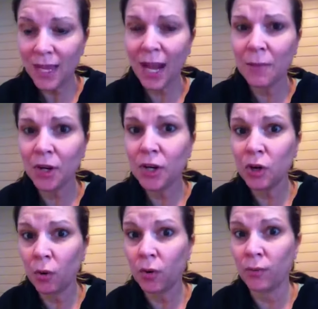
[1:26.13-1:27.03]
And I'm going to
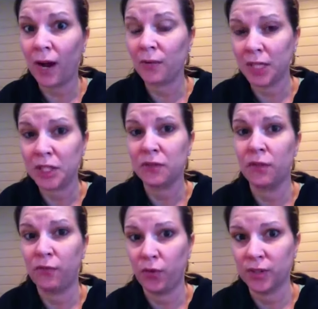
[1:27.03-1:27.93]
go around each of
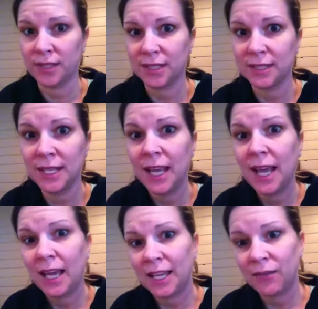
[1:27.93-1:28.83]
the forces,
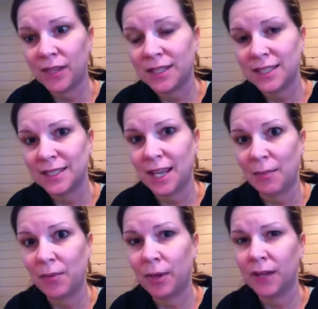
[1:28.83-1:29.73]
give this
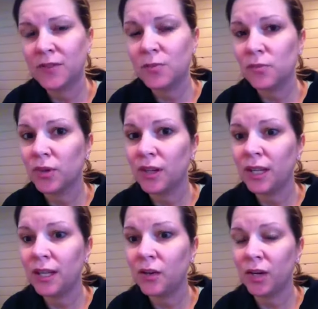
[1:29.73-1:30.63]
example, and give some
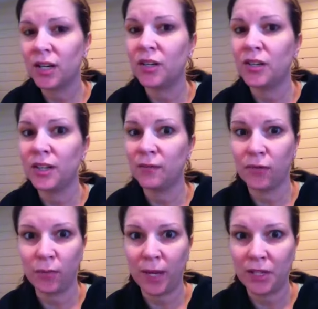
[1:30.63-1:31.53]
really critical
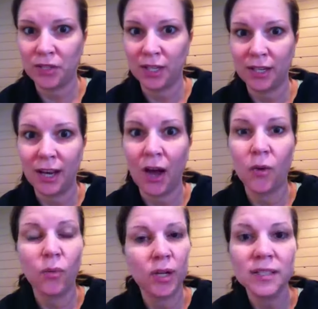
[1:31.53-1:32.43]
information. Now,
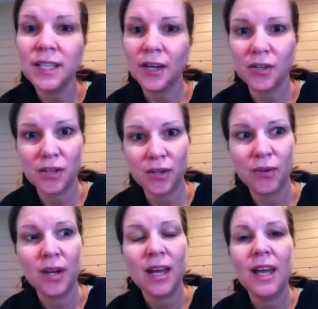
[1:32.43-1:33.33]
I will tell
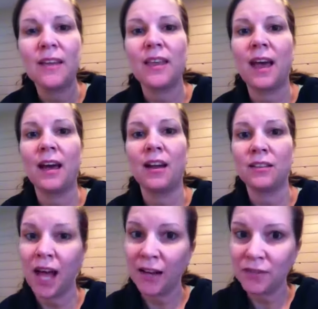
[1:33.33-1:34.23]
you that a
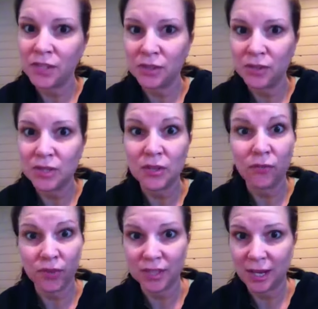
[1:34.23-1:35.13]
lot of students, the
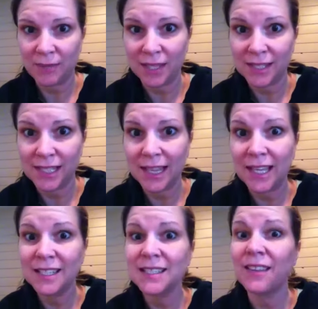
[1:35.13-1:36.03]
first time they see
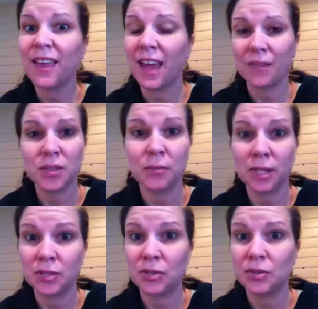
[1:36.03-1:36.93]
this, they have some
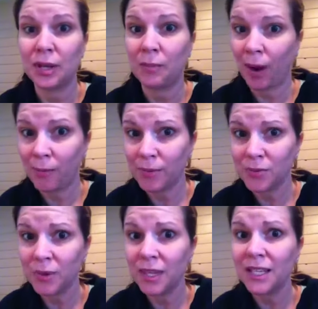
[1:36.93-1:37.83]
issues and
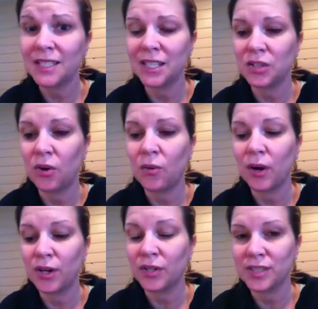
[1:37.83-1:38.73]
problems with it because they don't
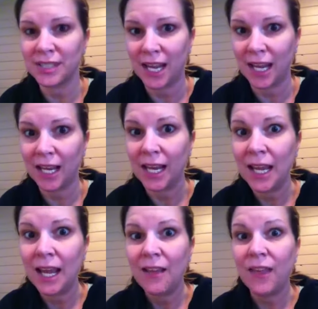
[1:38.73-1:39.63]
understand
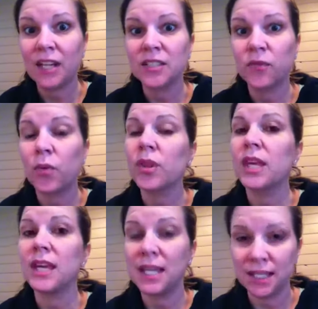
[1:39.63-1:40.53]
that it's for
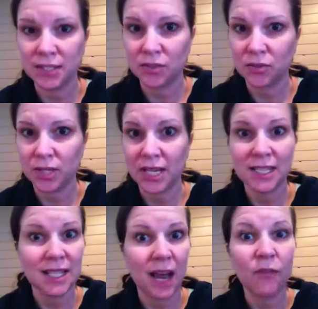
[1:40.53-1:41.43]
the industry.
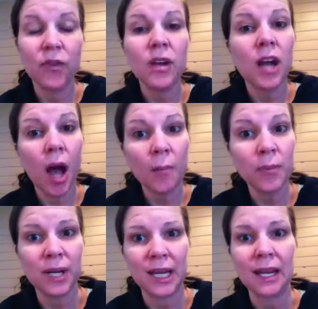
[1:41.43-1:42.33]
It's not for the
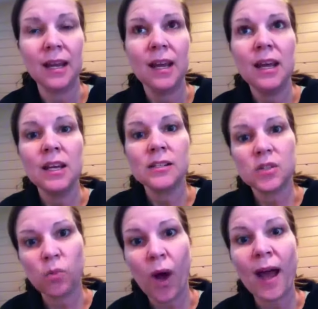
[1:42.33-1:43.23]
company.
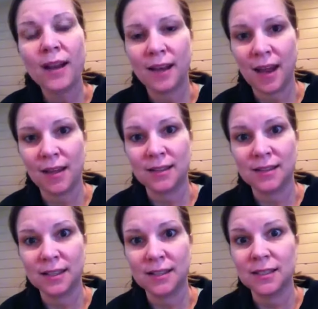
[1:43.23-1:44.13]
SWOT
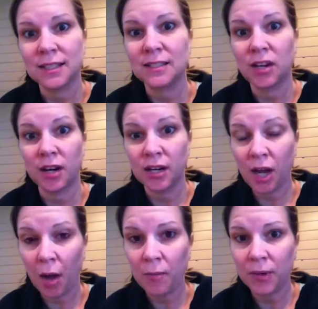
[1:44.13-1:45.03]
analysis is done in a
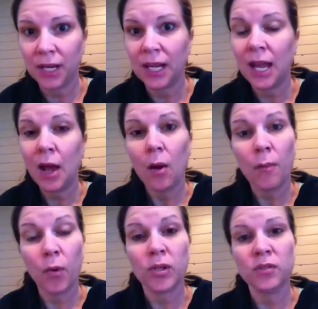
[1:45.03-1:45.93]
company.
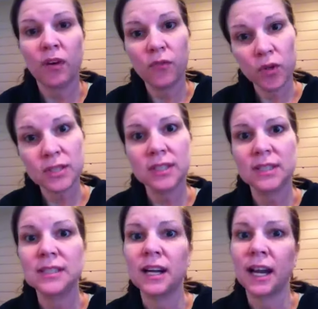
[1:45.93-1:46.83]
Porter's Five Forces
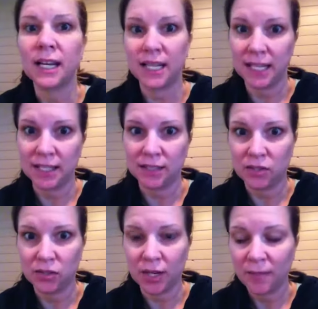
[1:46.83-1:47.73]
is done on an
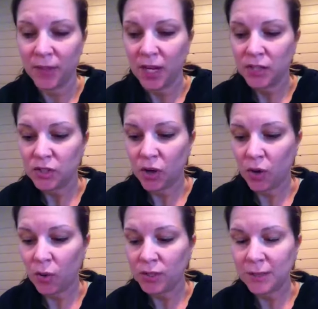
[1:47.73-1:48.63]
industry.
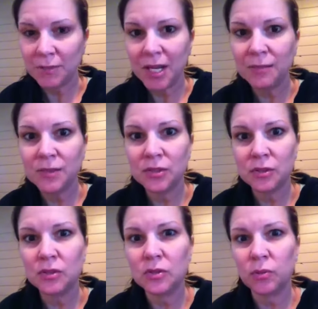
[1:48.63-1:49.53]
So sometimes
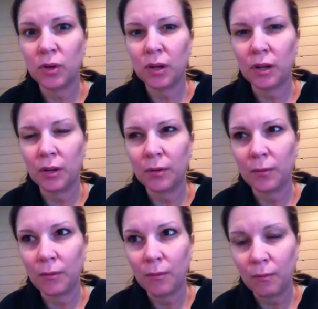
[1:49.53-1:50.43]
students will
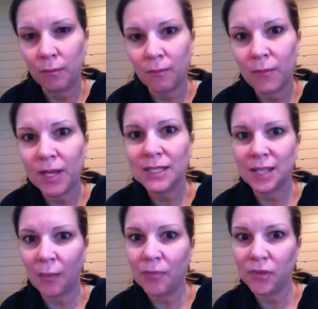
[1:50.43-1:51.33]
mix
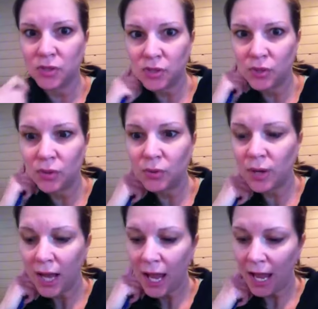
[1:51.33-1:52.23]
up the two
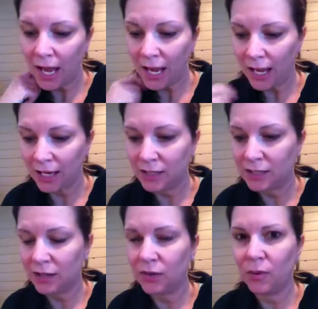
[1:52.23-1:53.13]

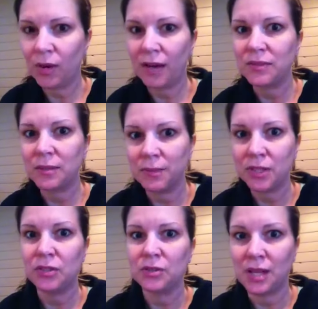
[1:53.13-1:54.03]
and you will have some
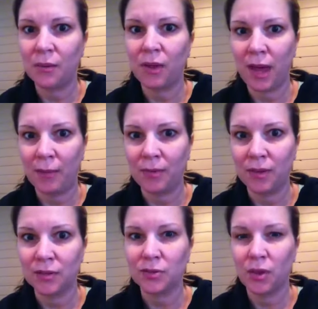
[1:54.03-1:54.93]
issues that will happen
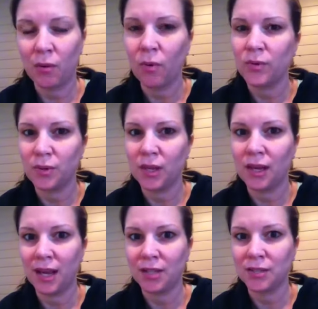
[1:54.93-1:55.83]
there, so they won't do the
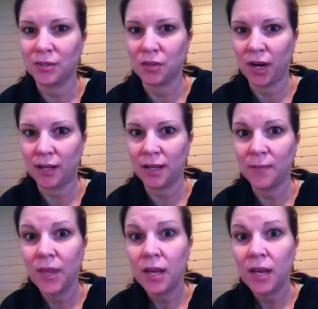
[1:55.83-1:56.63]
analysis correctly.